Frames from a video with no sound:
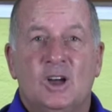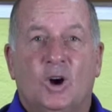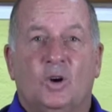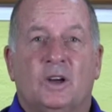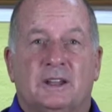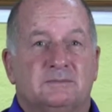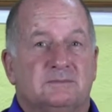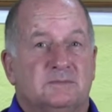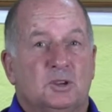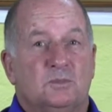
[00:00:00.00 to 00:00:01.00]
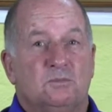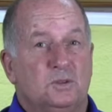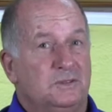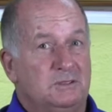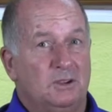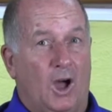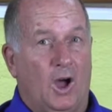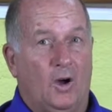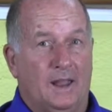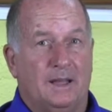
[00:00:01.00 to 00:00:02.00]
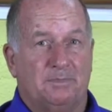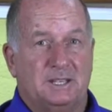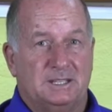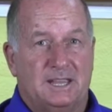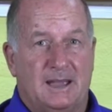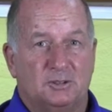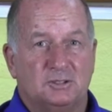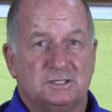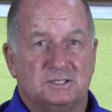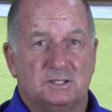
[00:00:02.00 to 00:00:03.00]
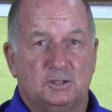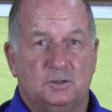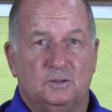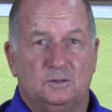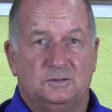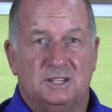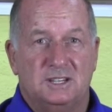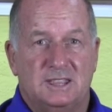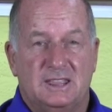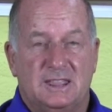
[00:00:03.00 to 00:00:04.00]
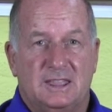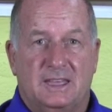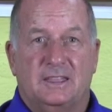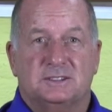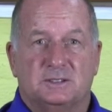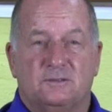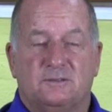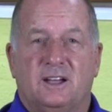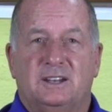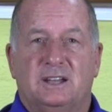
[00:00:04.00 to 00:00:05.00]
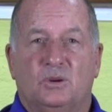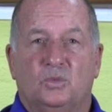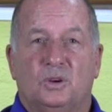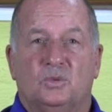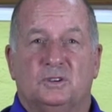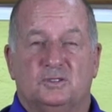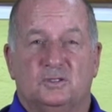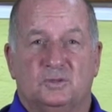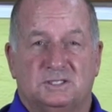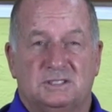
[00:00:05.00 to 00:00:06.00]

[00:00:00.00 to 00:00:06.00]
All right, moving on up in cameras, you've seen the others so far. Now, what I want to do is